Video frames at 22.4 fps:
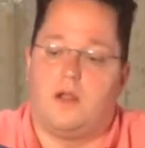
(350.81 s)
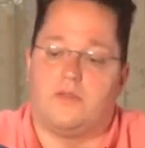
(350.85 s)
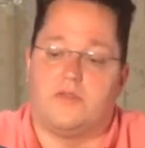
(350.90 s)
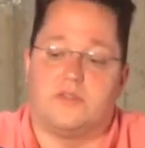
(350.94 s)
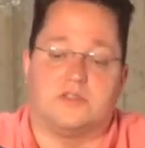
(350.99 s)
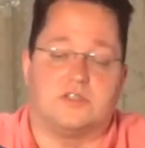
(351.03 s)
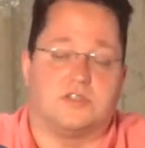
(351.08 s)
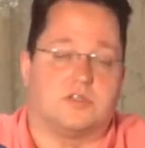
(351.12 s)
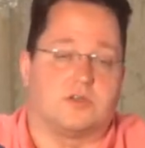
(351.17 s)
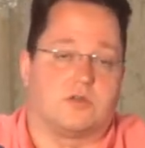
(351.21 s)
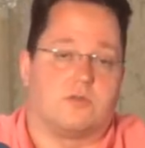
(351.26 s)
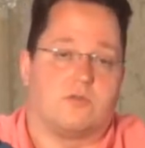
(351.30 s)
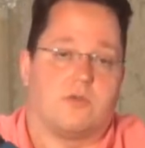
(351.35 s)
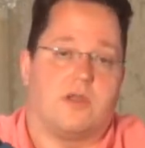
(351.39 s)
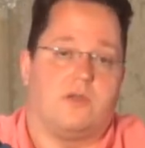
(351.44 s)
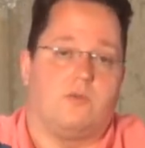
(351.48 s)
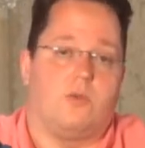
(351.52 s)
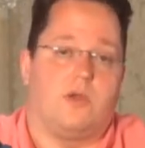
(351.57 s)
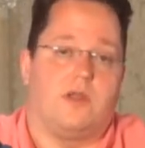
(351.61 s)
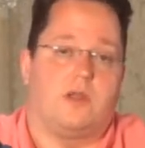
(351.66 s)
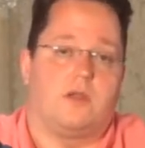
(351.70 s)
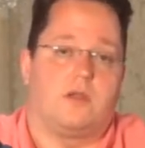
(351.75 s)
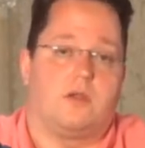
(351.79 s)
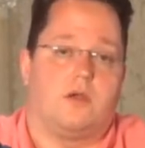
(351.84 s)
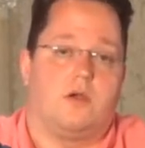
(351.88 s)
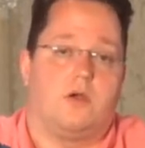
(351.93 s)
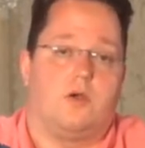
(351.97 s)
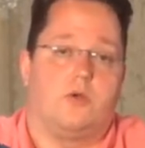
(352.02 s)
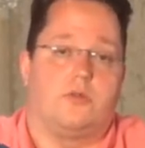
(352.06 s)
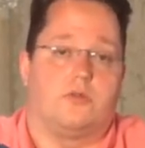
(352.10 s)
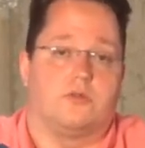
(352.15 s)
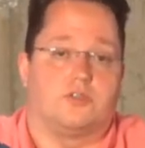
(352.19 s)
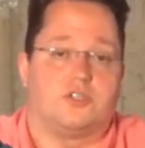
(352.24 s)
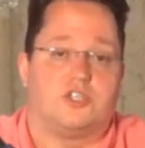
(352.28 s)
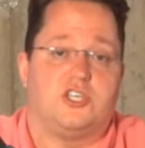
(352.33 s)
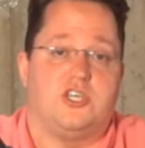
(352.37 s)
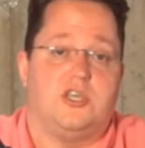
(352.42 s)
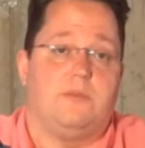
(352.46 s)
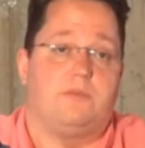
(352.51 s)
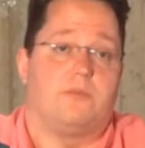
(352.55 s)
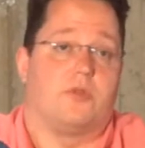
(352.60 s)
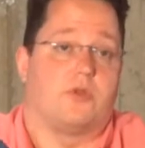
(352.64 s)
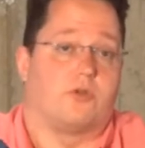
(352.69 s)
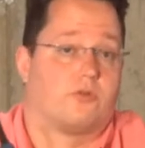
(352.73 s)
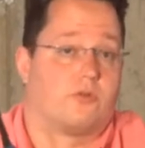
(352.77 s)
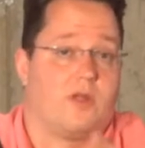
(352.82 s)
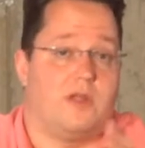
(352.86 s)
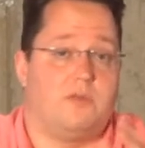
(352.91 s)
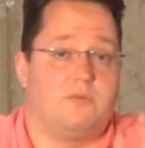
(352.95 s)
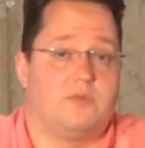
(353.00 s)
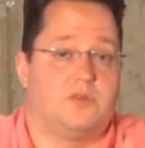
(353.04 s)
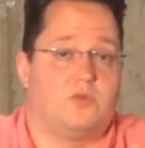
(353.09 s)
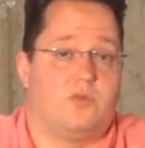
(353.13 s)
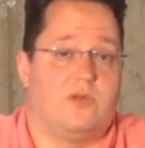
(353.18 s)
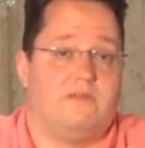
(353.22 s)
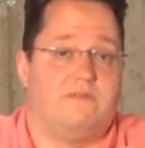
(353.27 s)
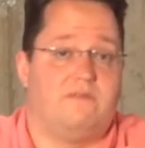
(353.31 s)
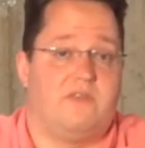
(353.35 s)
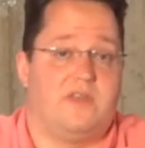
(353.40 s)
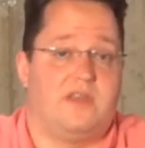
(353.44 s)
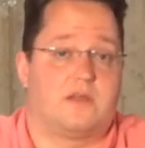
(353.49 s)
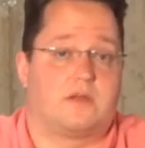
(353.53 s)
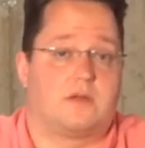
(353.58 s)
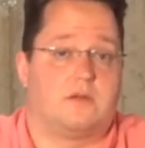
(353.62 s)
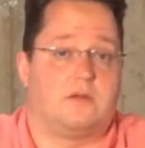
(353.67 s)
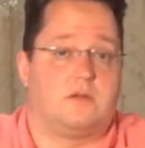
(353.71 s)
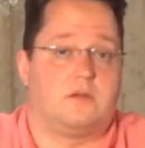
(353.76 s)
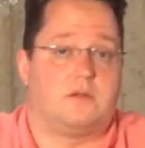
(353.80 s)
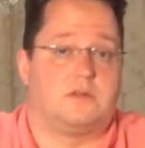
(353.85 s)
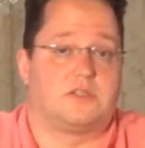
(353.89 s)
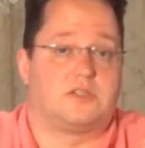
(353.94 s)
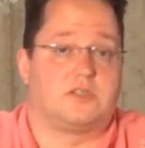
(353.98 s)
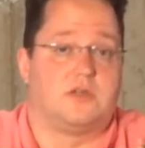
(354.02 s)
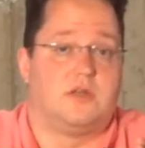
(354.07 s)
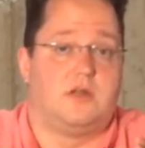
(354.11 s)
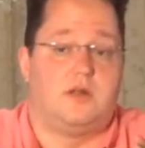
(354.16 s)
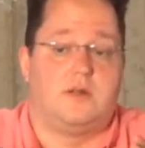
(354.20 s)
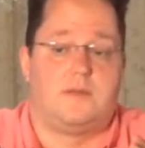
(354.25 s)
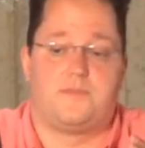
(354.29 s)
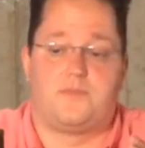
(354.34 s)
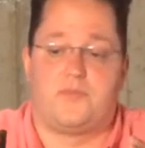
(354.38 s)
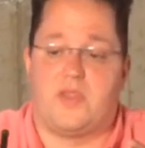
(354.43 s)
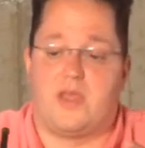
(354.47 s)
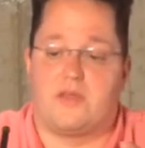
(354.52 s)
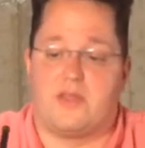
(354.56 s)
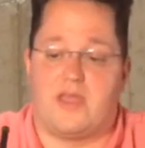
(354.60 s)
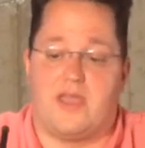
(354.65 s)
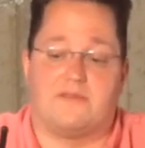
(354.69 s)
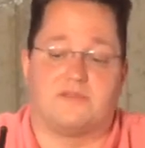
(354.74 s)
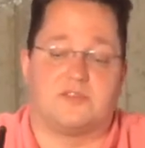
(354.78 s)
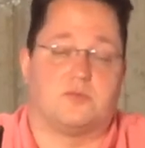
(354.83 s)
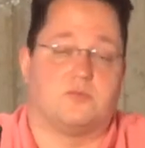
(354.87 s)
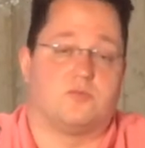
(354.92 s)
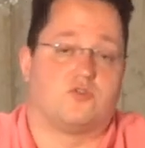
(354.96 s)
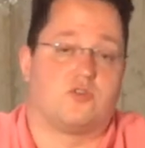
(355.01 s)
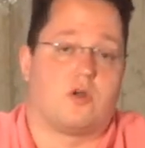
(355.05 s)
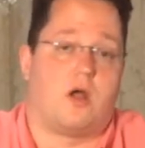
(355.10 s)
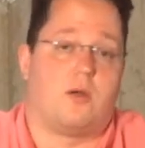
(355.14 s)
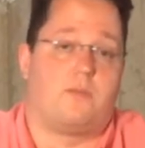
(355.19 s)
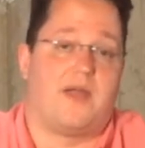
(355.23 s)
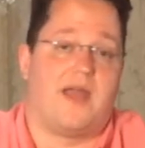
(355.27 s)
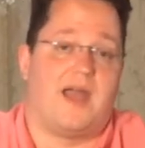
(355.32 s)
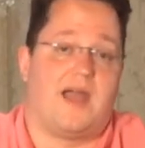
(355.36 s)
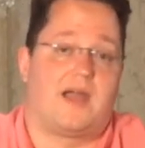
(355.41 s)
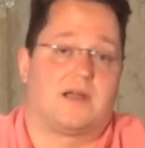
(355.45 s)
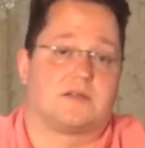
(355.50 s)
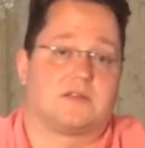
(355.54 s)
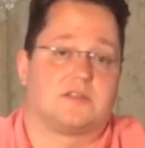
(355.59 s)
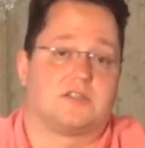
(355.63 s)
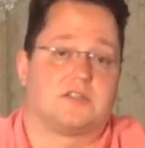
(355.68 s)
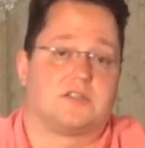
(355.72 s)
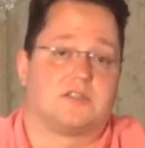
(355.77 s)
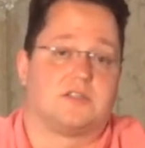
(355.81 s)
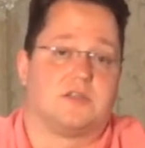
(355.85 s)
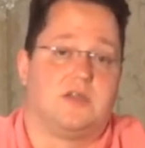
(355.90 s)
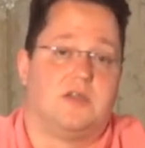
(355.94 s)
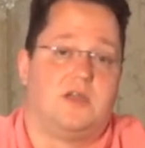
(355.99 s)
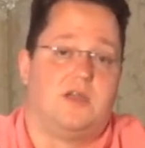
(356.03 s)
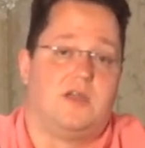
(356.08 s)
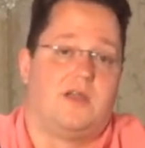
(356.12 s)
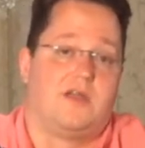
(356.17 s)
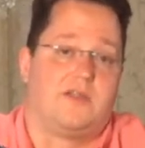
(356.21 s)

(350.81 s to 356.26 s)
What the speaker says: This is a great way to go. They're cheap. They're great between vehicles. Now they have some drawbacks.